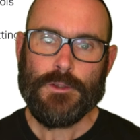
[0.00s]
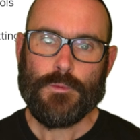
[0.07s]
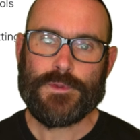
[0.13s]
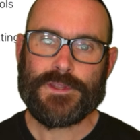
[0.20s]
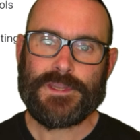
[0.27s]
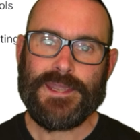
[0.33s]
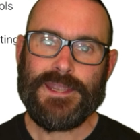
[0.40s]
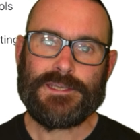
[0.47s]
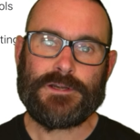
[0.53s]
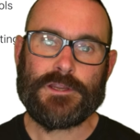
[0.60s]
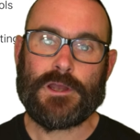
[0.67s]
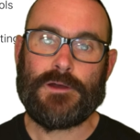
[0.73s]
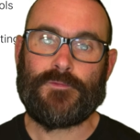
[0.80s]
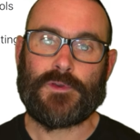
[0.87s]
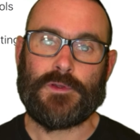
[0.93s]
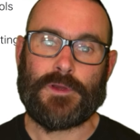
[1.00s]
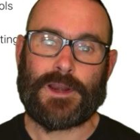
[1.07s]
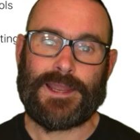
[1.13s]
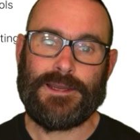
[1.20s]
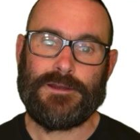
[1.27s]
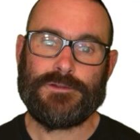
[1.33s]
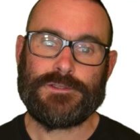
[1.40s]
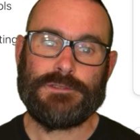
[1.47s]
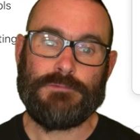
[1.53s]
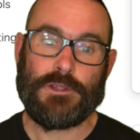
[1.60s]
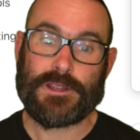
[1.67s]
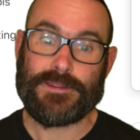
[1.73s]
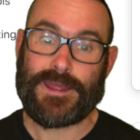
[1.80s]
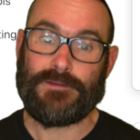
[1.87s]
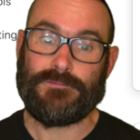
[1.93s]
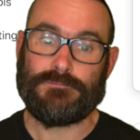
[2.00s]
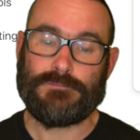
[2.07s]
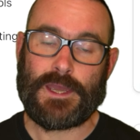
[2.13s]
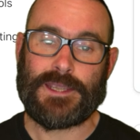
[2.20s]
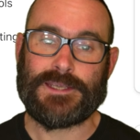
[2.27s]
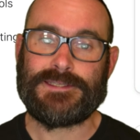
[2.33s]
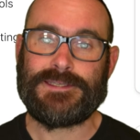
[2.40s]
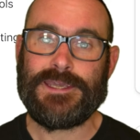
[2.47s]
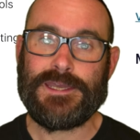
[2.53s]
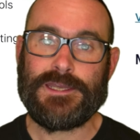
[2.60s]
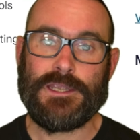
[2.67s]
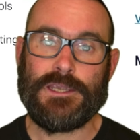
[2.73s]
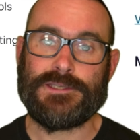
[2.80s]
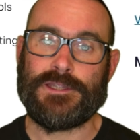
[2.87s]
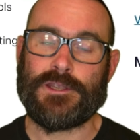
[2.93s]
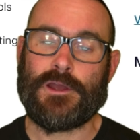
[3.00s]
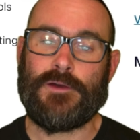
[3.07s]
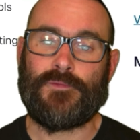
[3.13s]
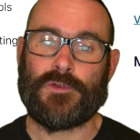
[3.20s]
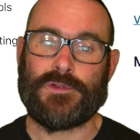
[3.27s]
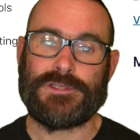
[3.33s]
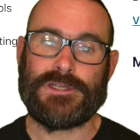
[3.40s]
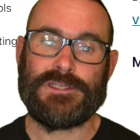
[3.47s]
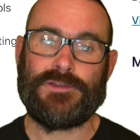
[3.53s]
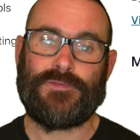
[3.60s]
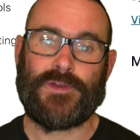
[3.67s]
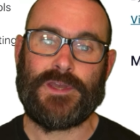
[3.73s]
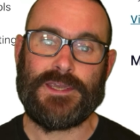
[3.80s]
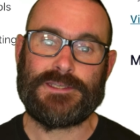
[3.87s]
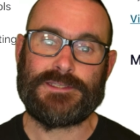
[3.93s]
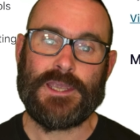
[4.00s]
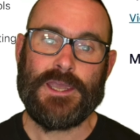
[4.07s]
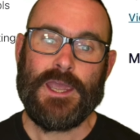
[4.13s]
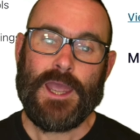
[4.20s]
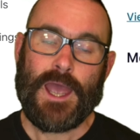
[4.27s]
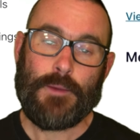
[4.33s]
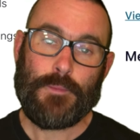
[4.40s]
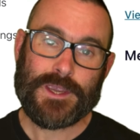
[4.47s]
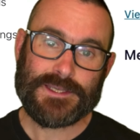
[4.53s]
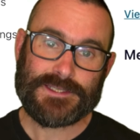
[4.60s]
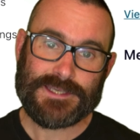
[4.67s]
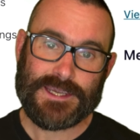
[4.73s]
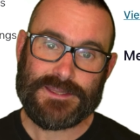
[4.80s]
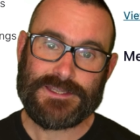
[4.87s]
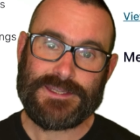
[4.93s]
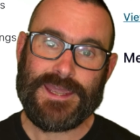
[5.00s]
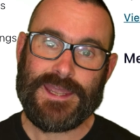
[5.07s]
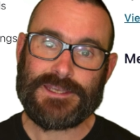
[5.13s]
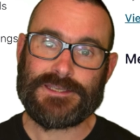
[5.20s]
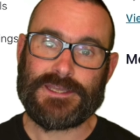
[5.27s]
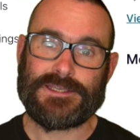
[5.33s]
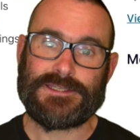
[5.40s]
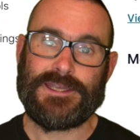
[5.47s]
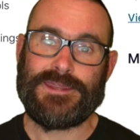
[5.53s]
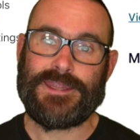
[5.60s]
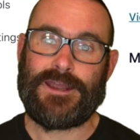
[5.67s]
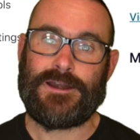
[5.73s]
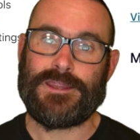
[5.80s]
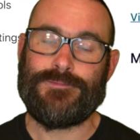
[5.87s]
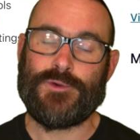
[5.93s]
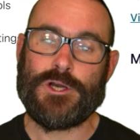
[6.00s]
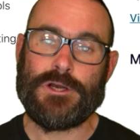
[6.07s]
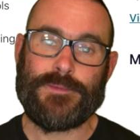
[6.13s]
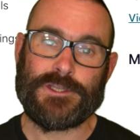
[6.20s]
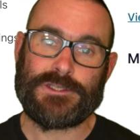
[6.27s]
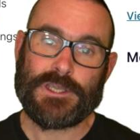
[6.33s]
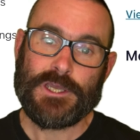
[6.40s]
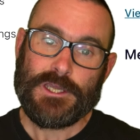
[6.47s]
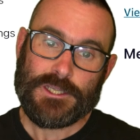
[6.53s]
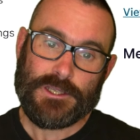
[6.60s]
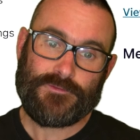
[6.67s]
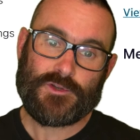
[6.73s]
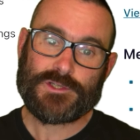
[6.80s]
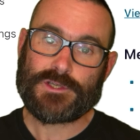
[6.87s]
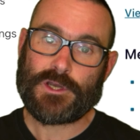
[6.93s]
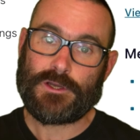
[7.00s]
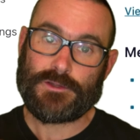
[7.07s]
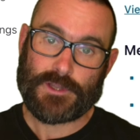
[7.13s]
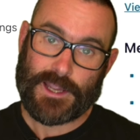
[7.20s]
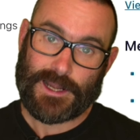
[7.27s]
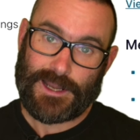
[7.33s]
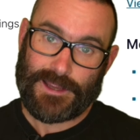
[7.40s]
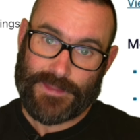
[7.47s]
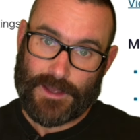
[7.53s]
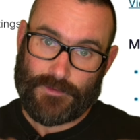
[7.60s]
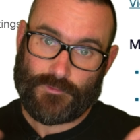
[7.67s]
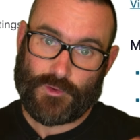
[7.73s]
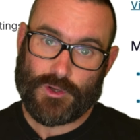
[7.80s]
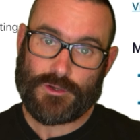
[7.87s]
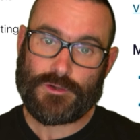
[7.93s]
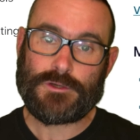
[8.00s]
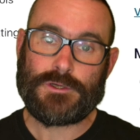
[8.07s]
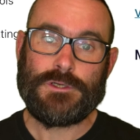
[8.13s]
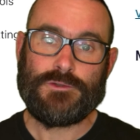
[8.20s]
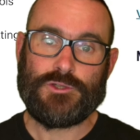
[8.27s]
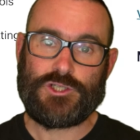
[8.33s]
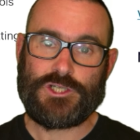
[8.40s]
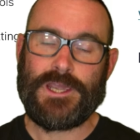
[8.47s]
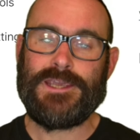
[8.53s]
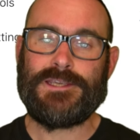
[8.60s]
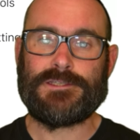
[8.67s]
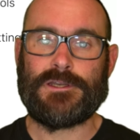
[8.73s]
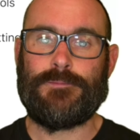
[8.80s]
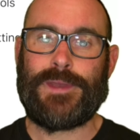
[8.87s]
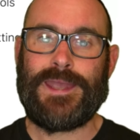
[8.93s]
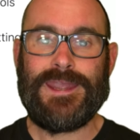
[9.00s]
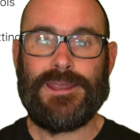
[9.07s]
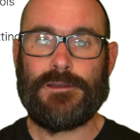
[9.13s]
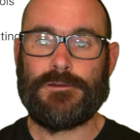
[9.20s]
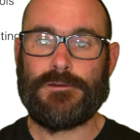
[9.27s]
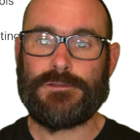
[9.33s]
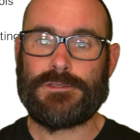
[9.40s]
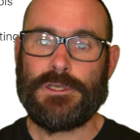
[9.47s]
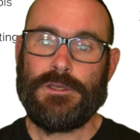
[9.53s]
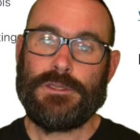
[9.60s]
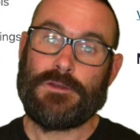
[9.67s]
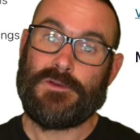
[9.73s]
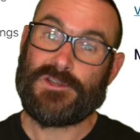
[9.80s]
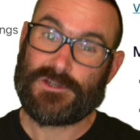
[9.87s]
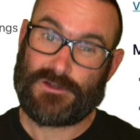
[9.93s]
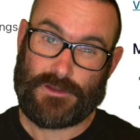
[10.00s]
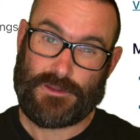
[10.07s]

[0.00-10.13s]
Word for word: With the data in Confluent Cloud, we can then uh, see it using the Confluent interface, and we can see the data that's in there at the moment. You've just got the kind of like that raw JSON payload that we saw